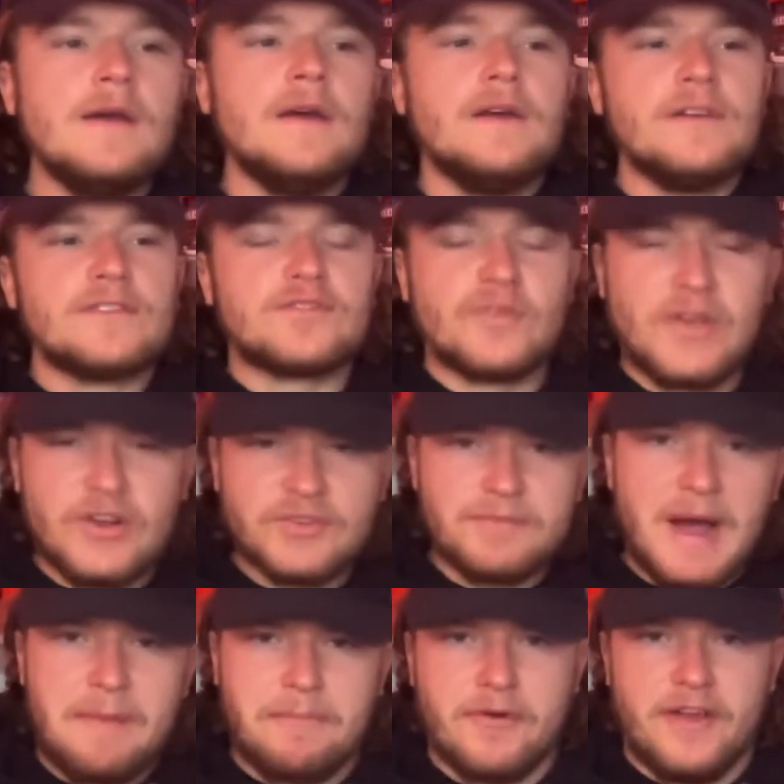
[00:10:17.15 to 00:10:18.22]
So here's
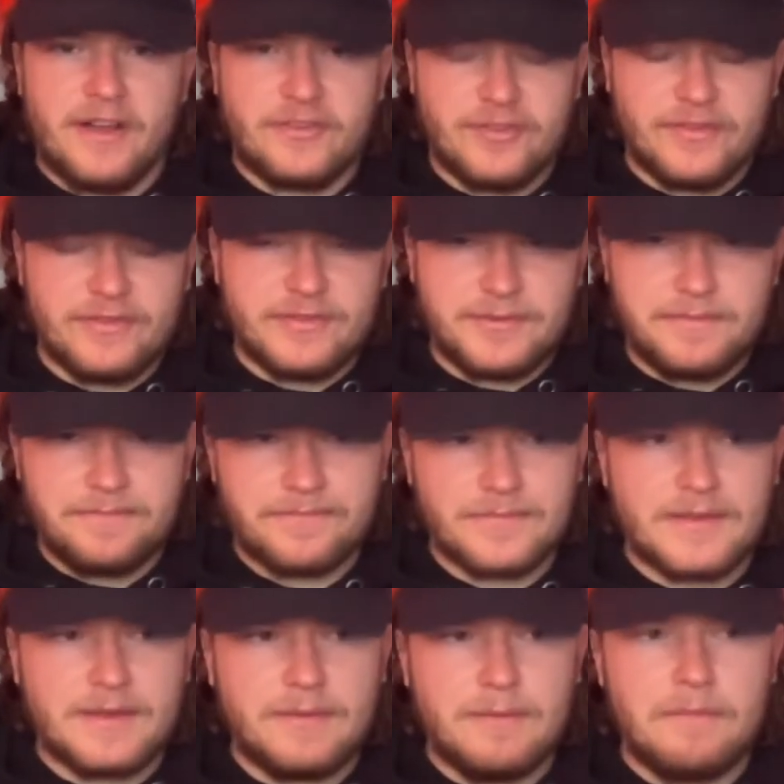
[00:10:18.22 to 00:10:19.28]
my predictions
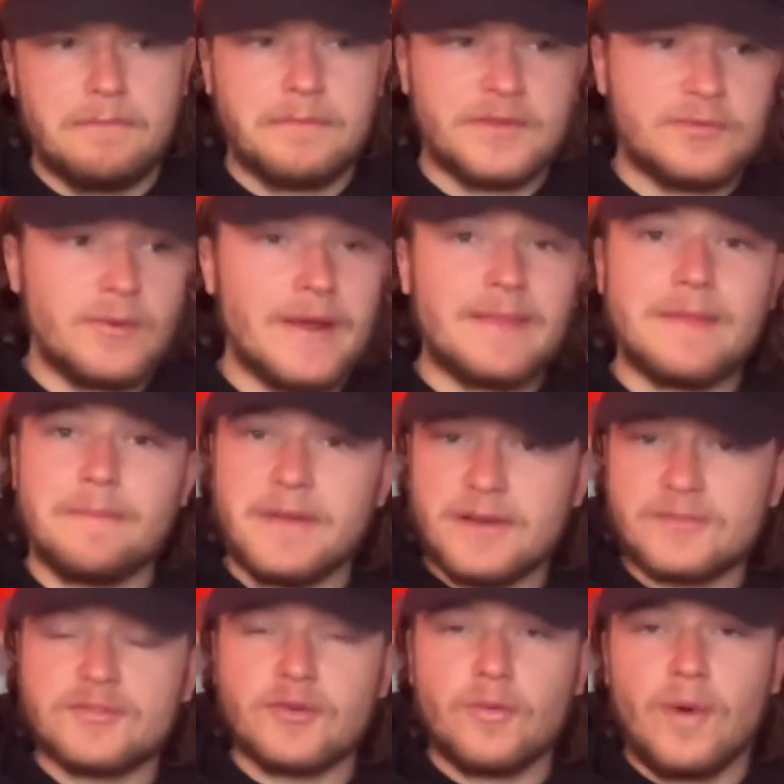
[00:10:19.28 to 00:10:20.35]
between the
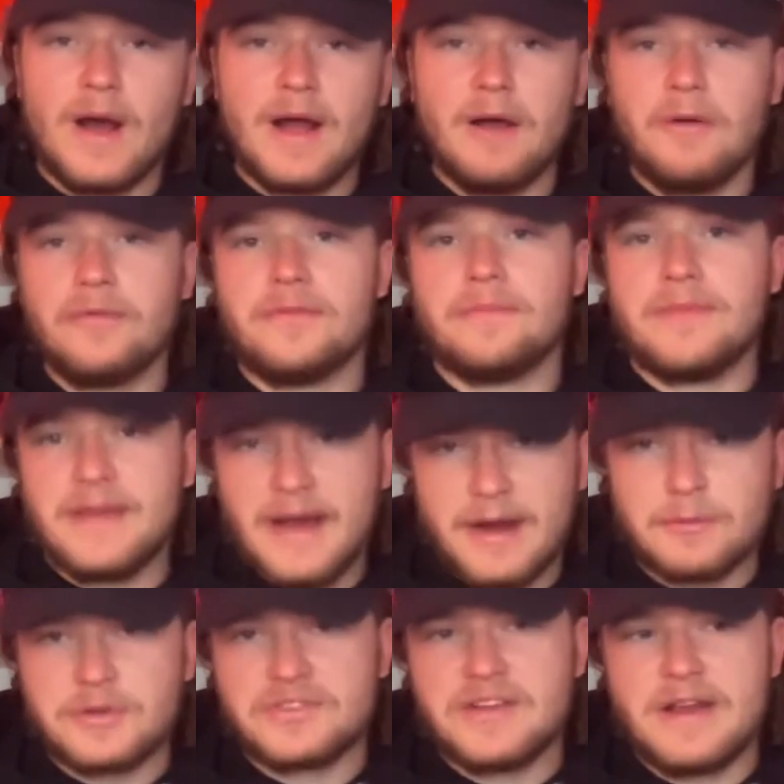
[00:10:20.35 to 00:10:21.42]
Minnesota Wild, the
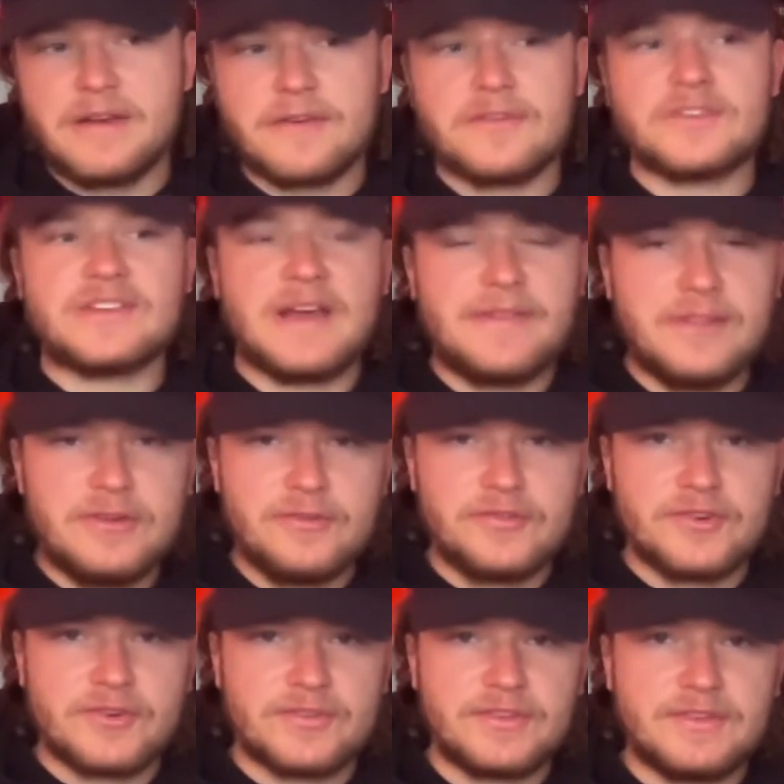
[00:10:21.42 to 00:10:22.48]
Ottawa Senators, and the New
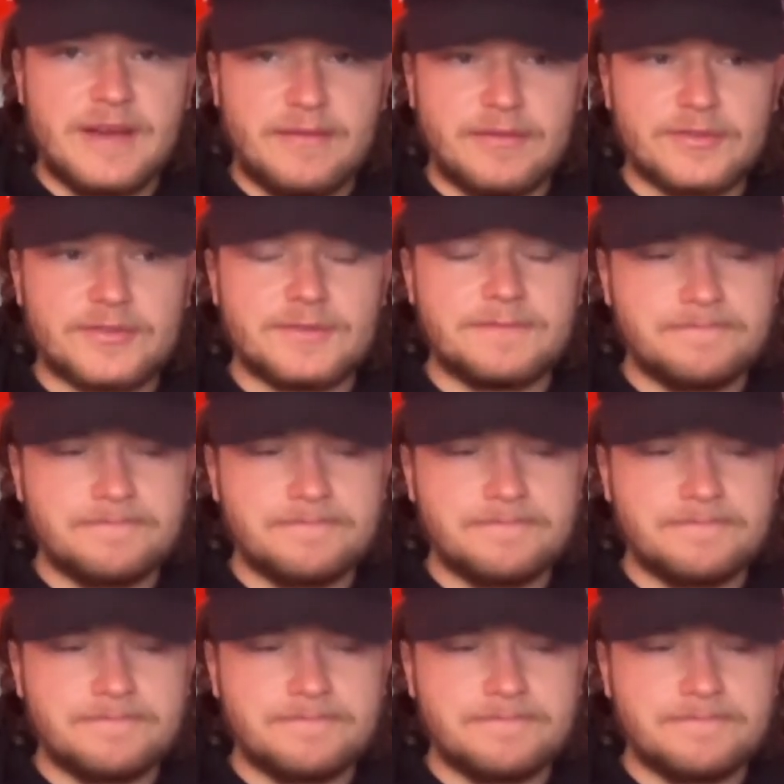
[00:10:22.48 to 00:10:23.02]
Jersey Devils.